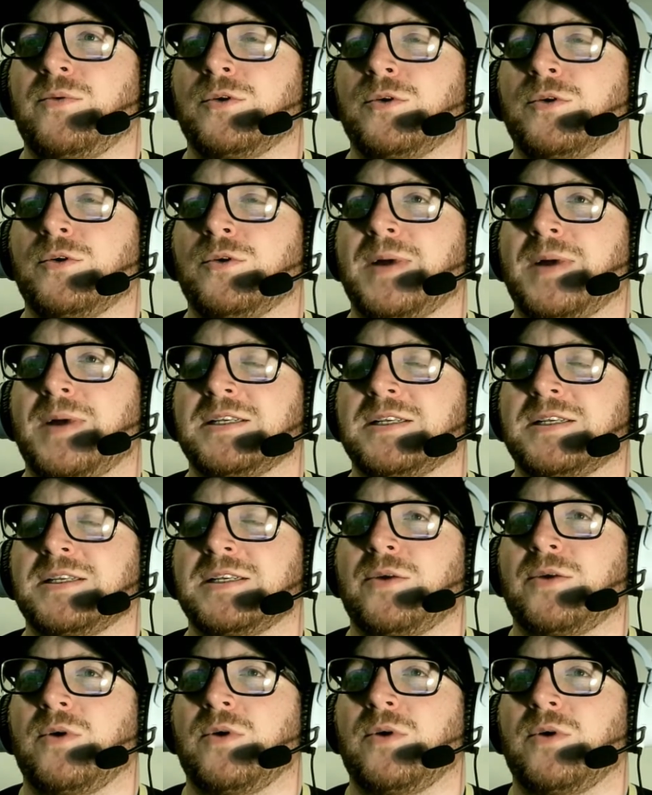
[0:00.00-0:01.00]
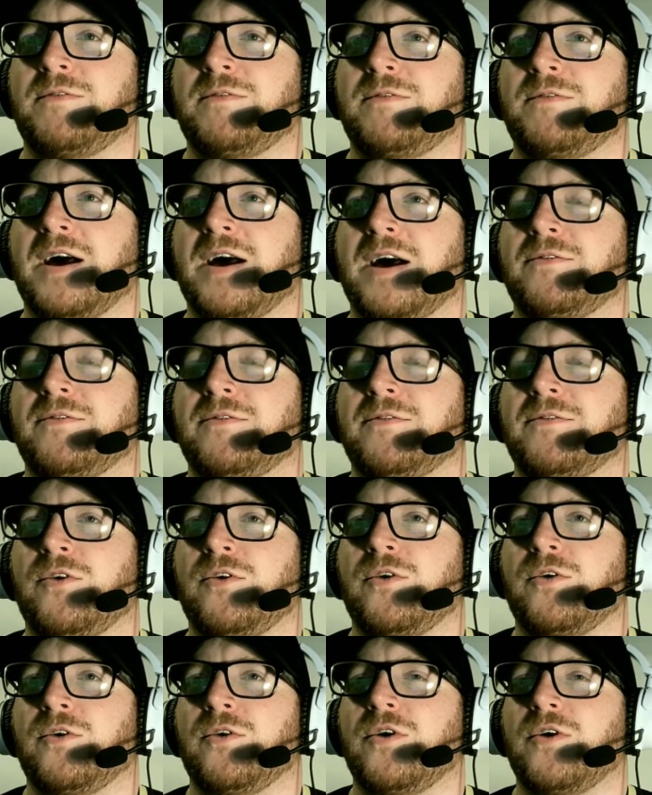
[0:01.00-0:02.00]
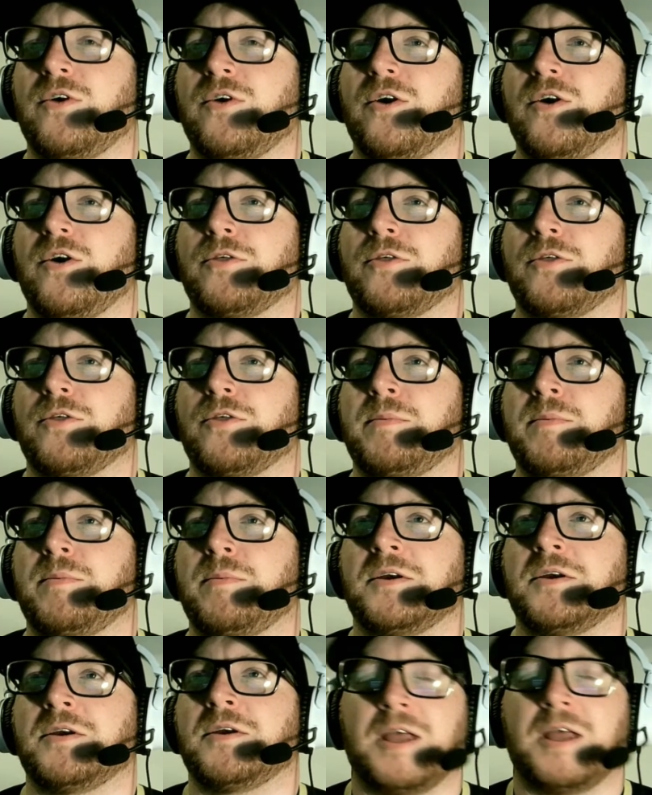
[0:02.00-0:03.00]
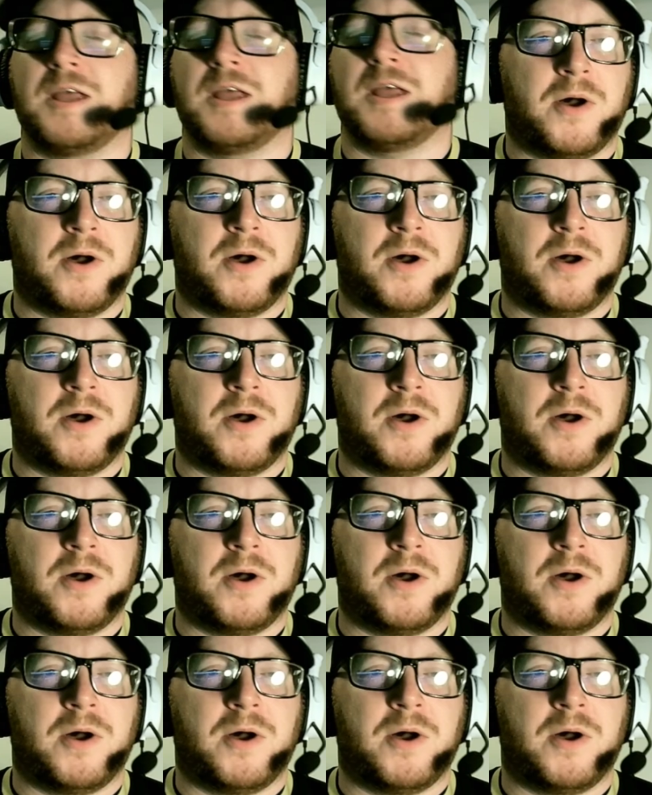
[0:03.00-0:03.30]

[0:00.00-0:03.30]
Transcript: qualify for 3 birthday points.